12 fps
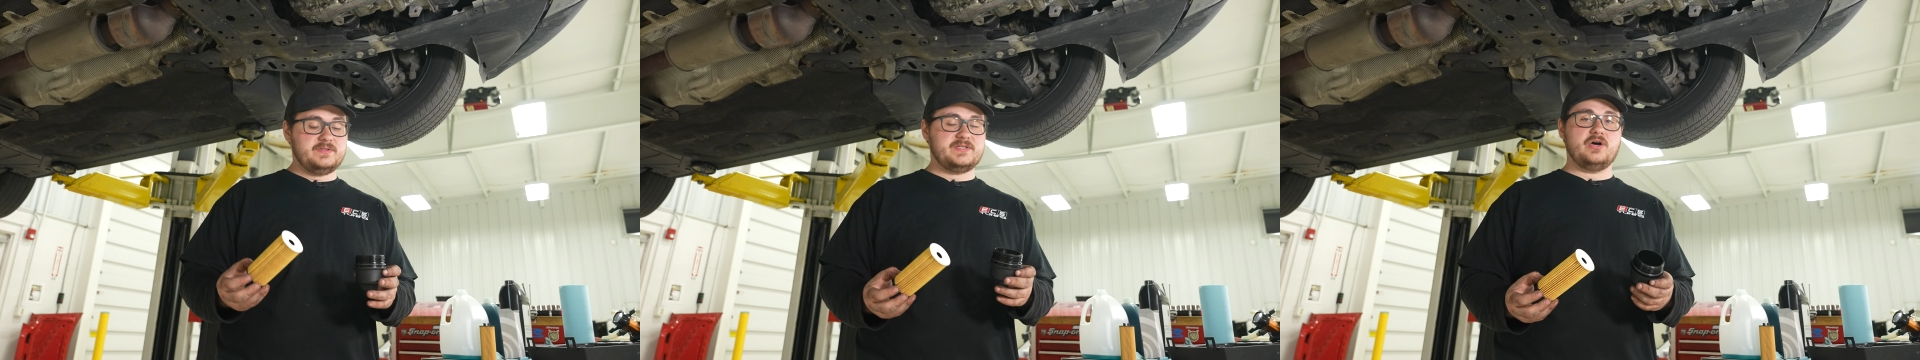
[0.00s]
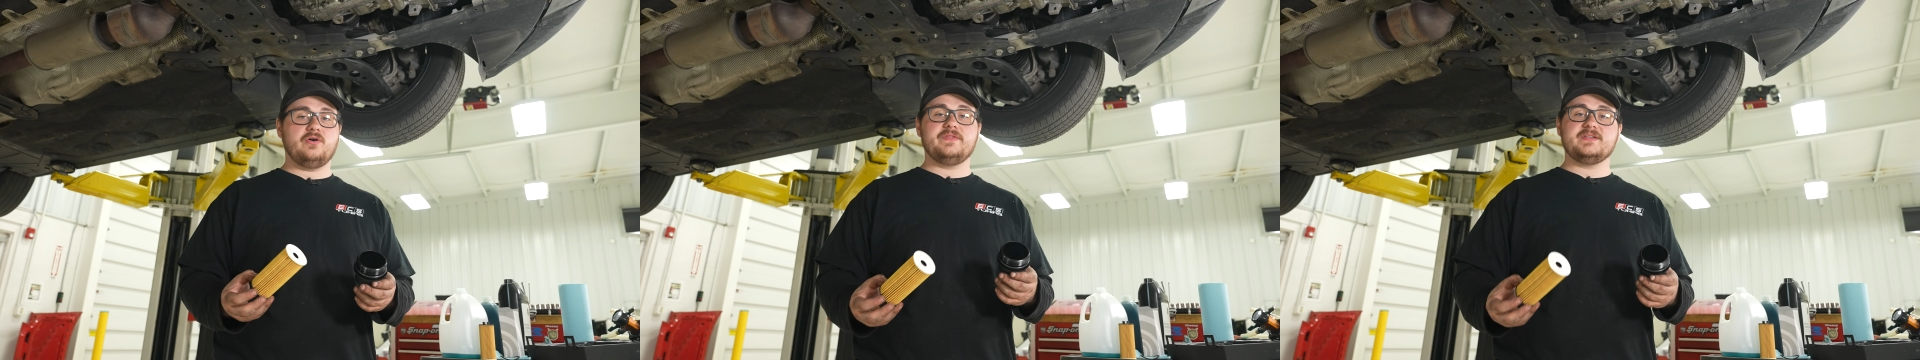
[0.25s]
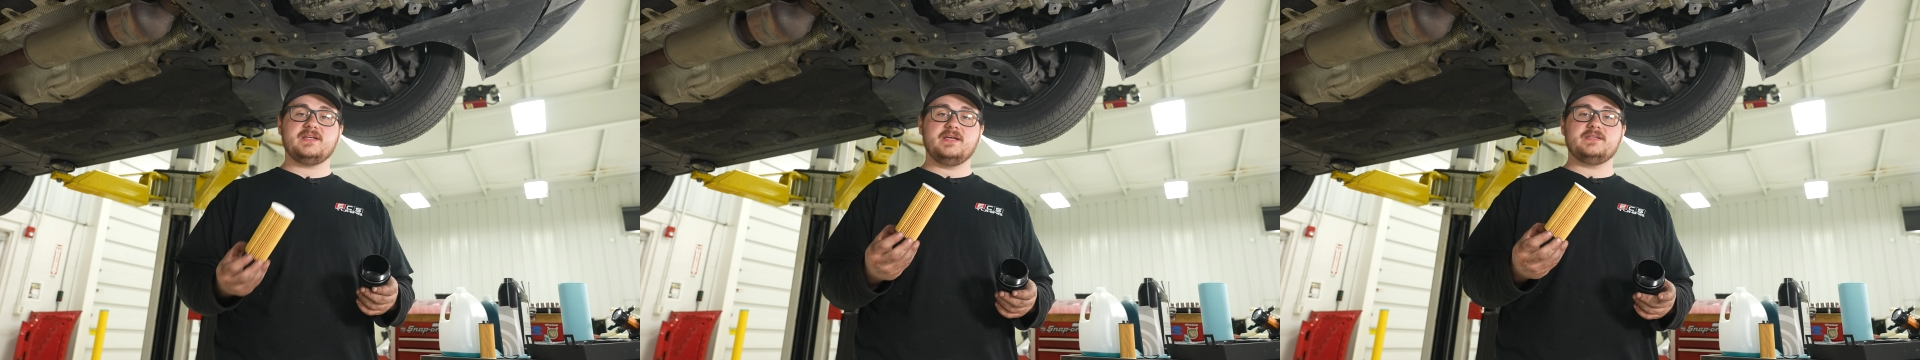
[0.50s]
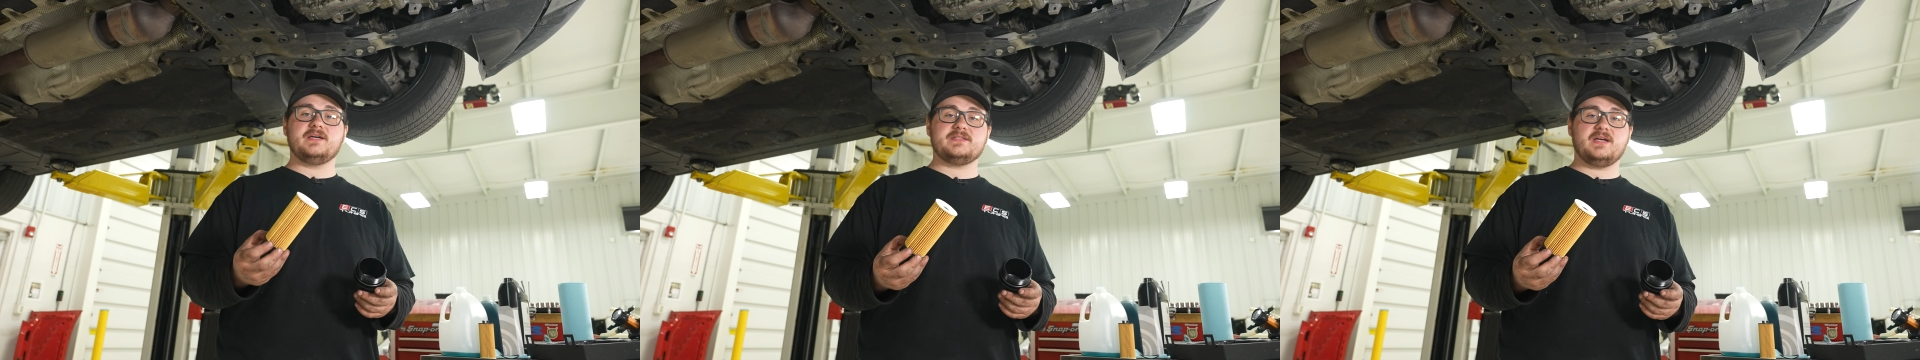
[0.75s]
So this
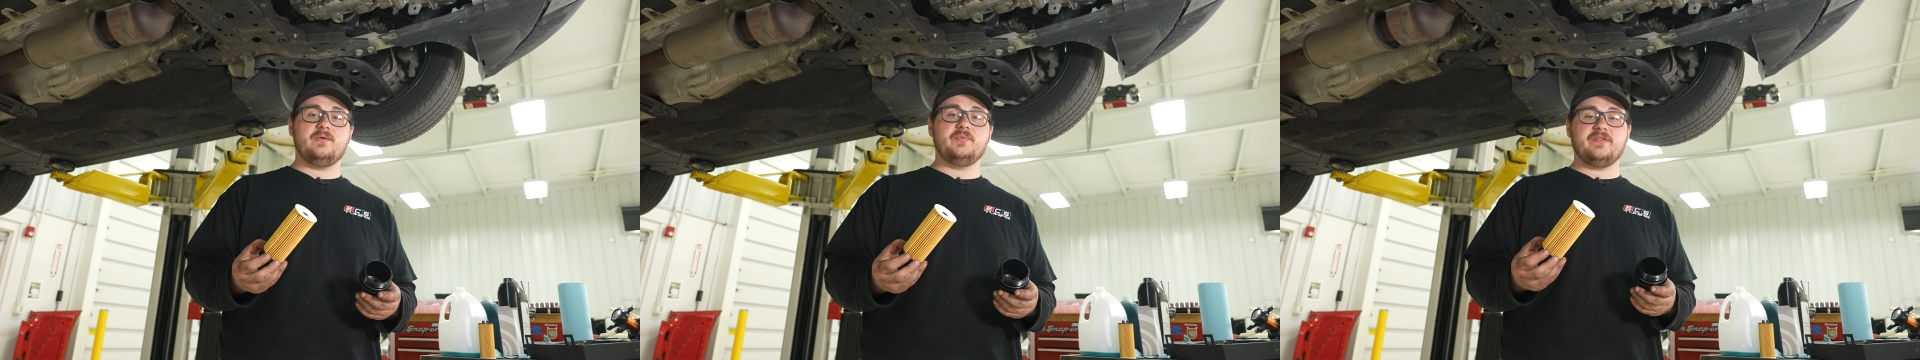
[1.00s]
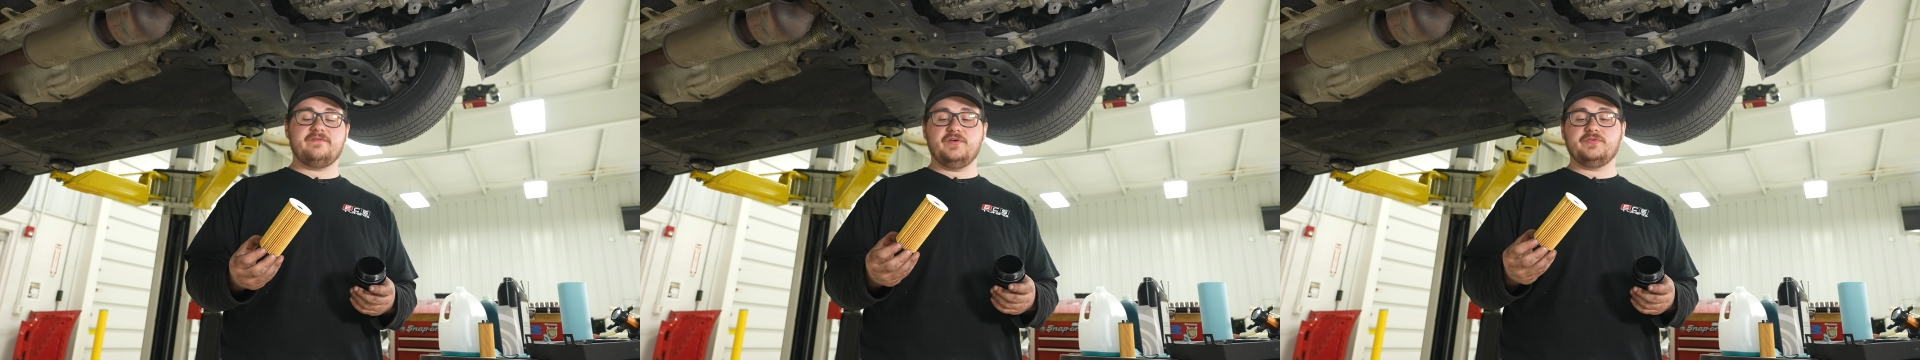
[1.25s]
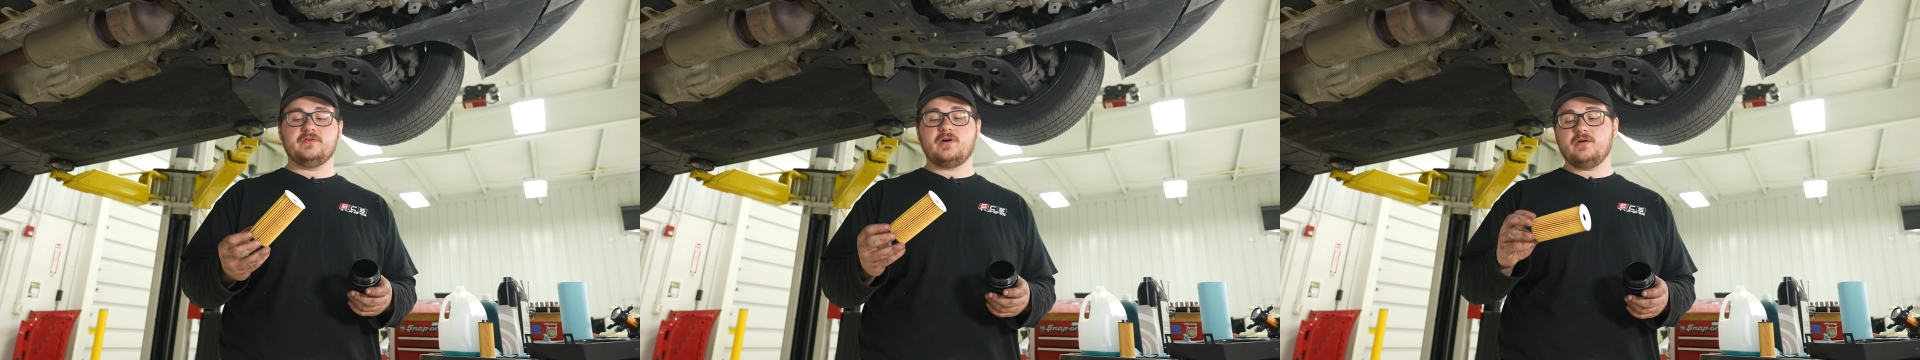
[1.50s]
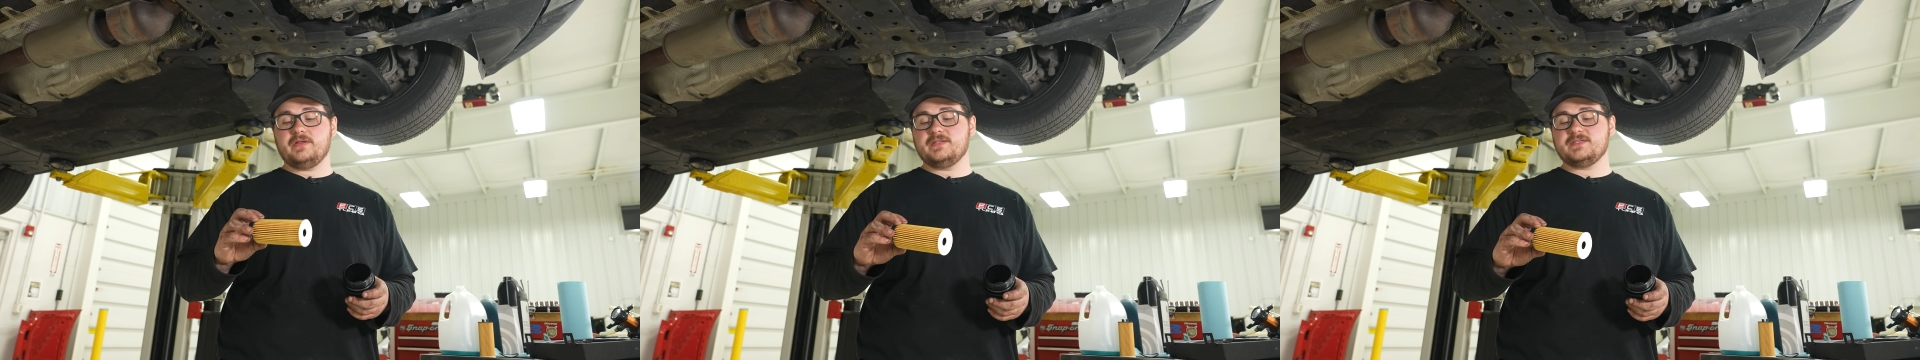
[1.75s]
kit does come with a filter
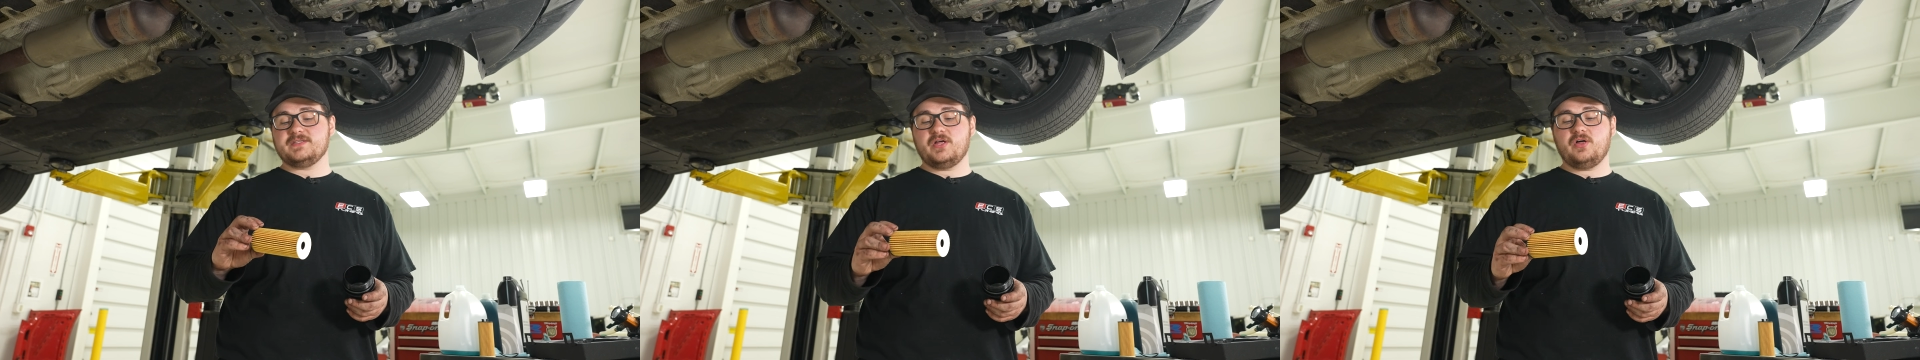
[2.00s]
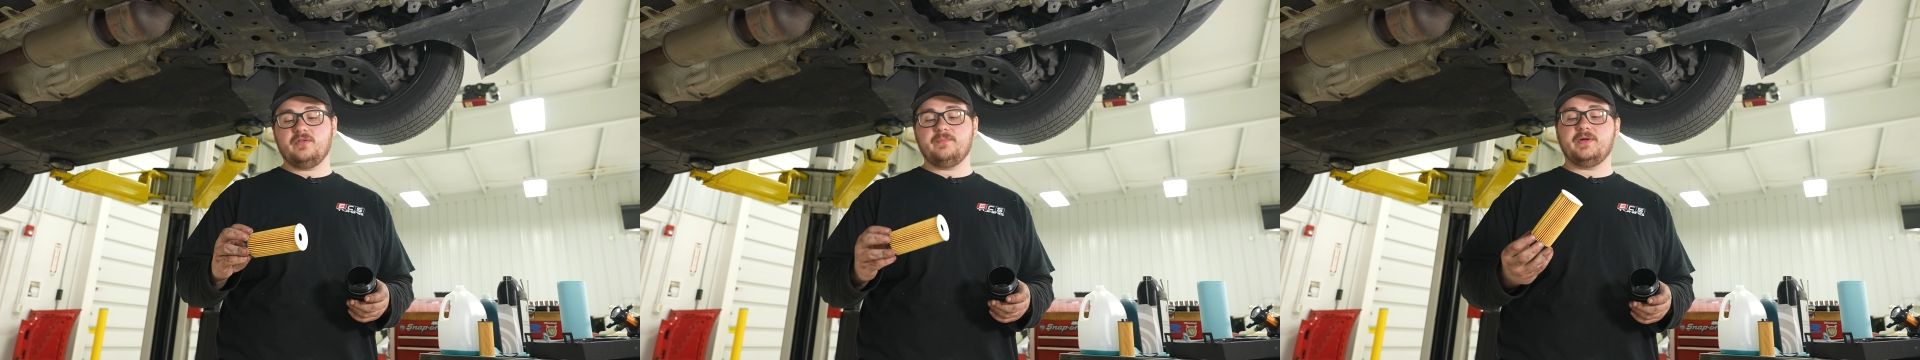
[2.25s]
already installed,